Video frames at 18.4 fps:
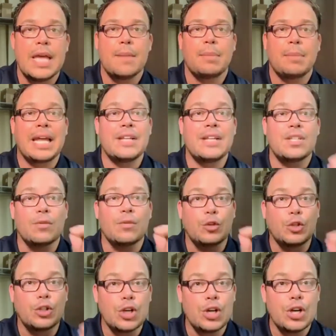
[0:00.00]
plans
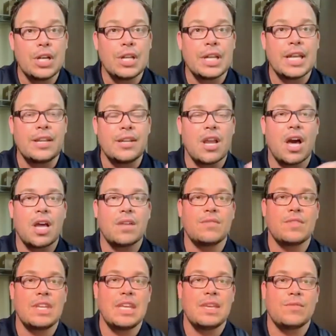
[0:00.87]
of good and not
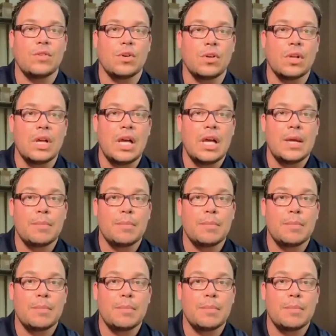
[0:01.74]
of evil,